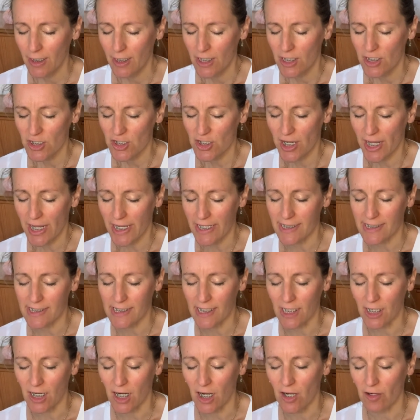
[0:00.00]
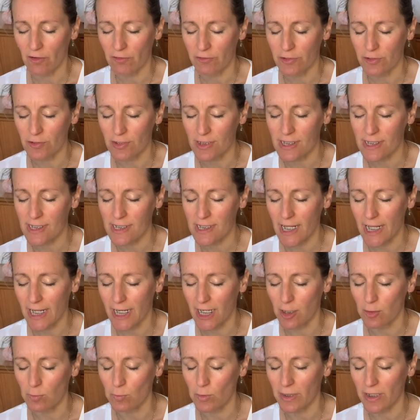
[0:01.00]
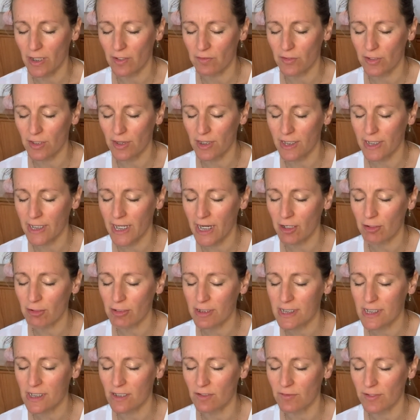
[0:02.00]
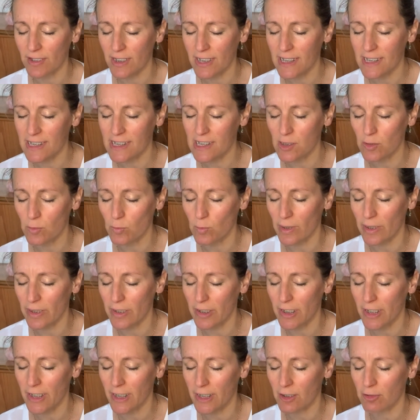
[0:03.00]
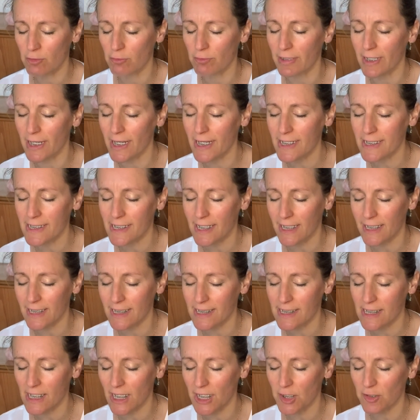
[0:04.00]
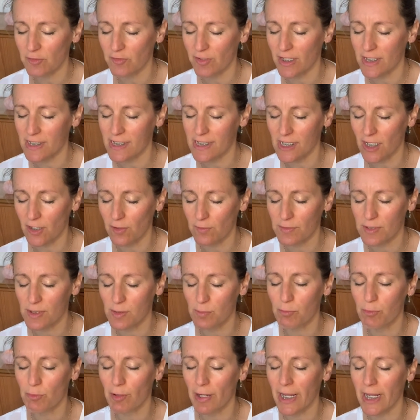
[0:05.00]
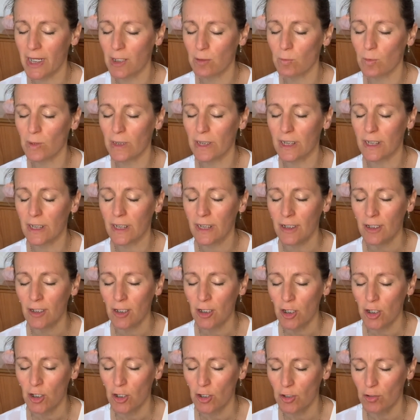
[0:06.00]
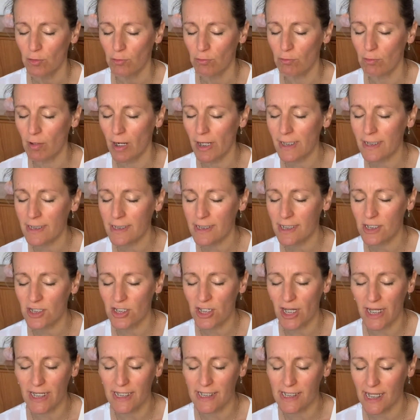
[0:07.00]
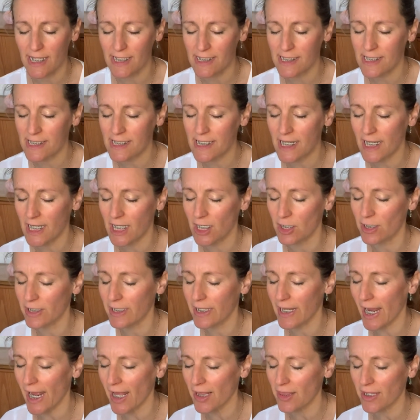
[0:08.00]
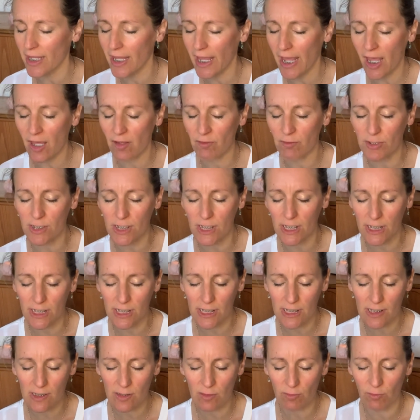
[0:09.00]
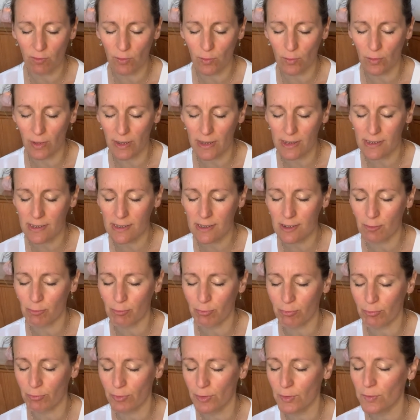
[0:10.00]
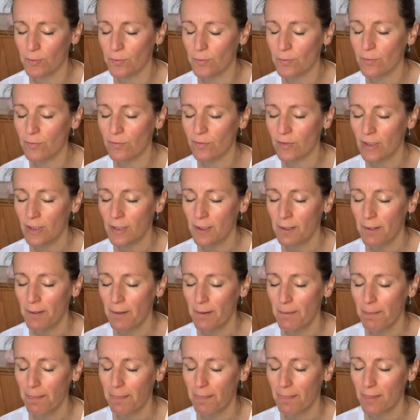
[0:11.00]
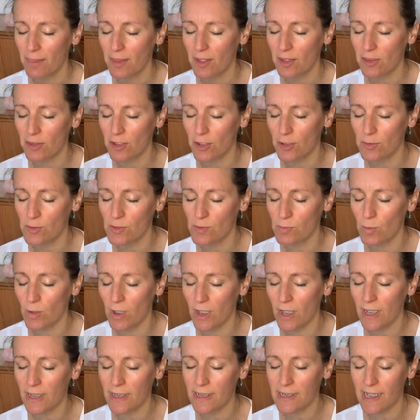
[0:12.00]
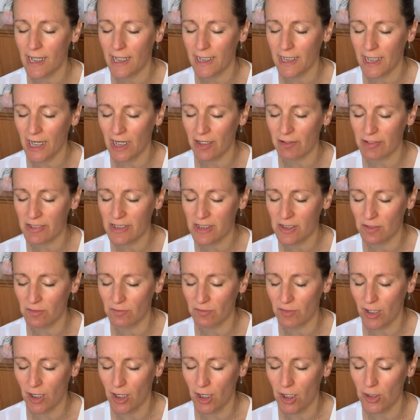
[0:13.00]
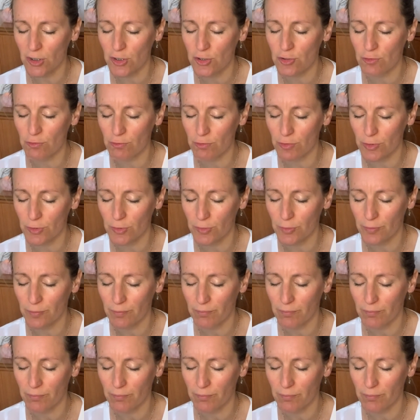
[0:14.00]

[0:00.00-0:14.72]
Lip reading: chasing after a stick, and whatever the narrative is that we're creating inside of ourselves, the brain will run to chase that stick and gather evidence for us to prove that those words, that narrative, are true.